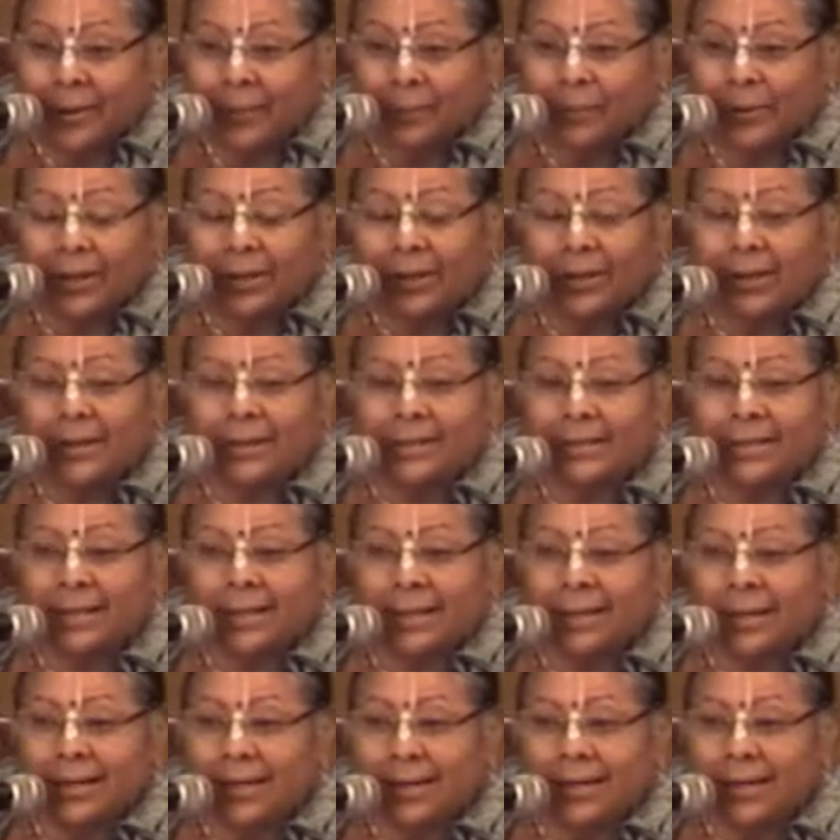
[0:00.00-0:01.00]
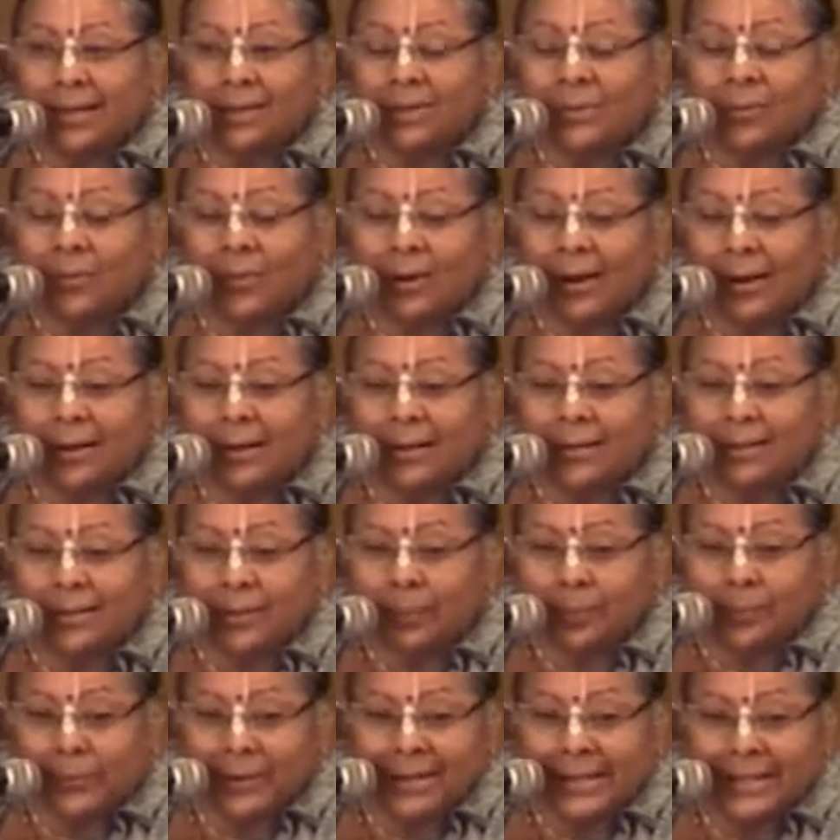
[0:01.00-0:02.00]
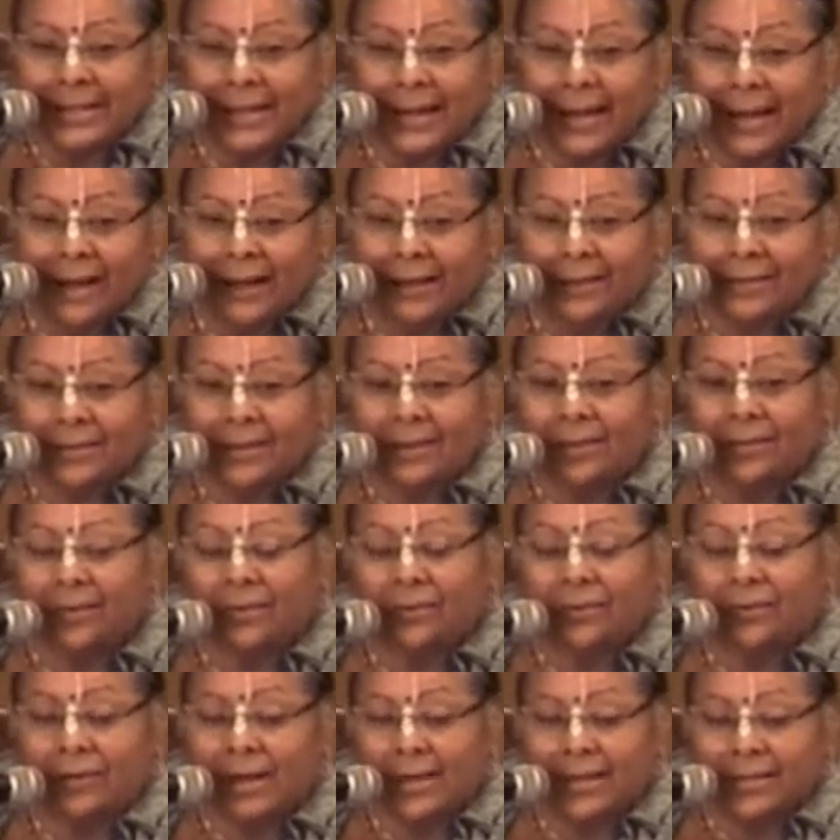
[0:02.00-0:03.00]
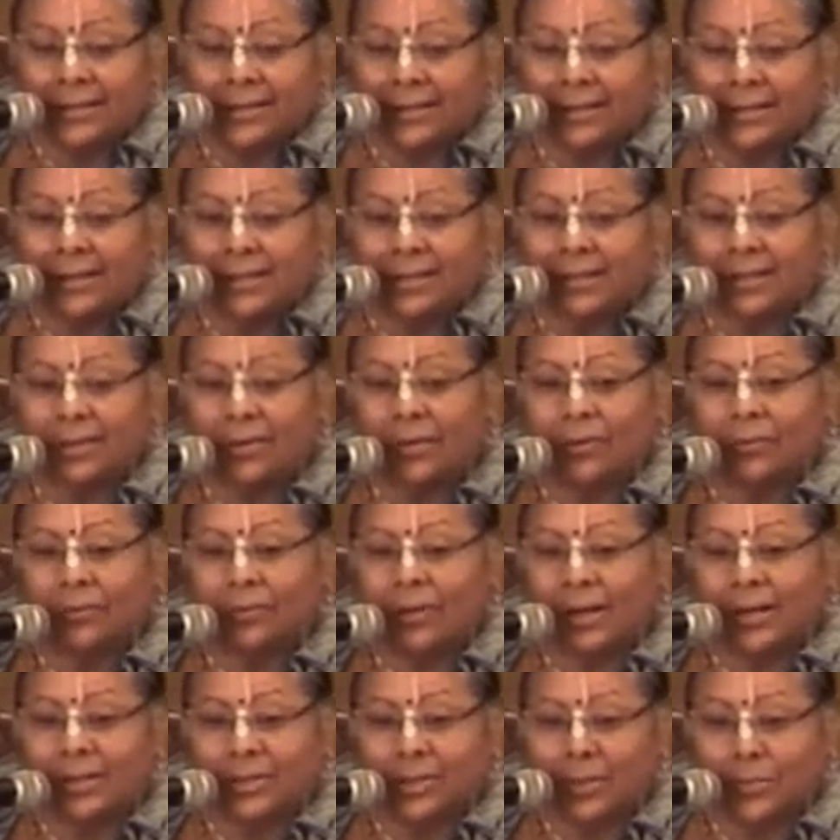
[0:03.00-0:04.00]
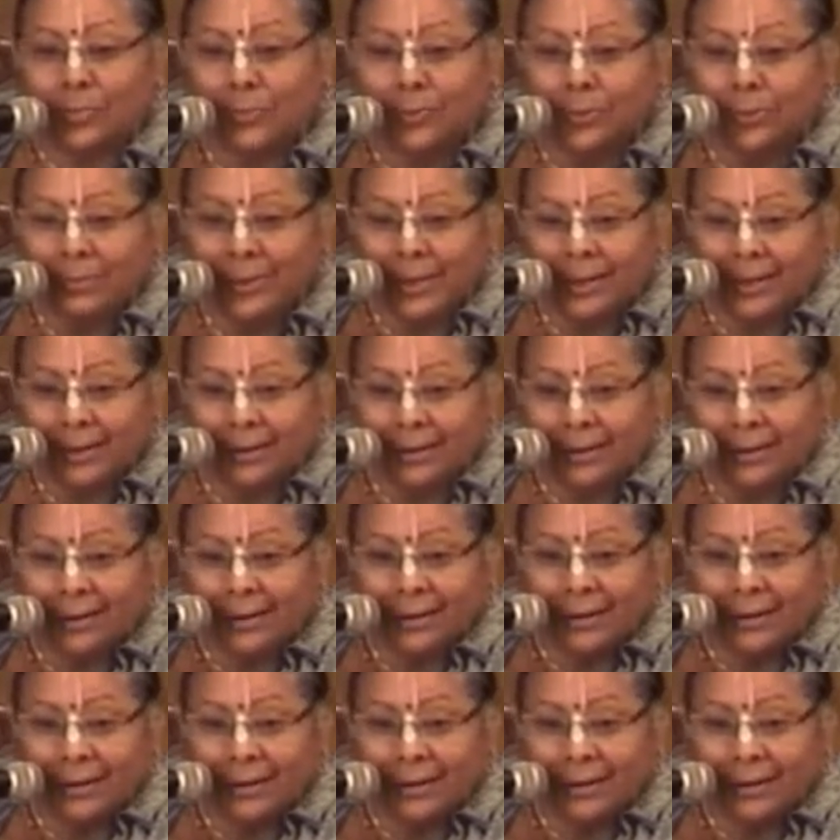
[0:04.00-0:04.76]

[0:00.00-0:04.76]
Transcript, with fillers: Because he is wanting to protect the residents of Rajabhumi.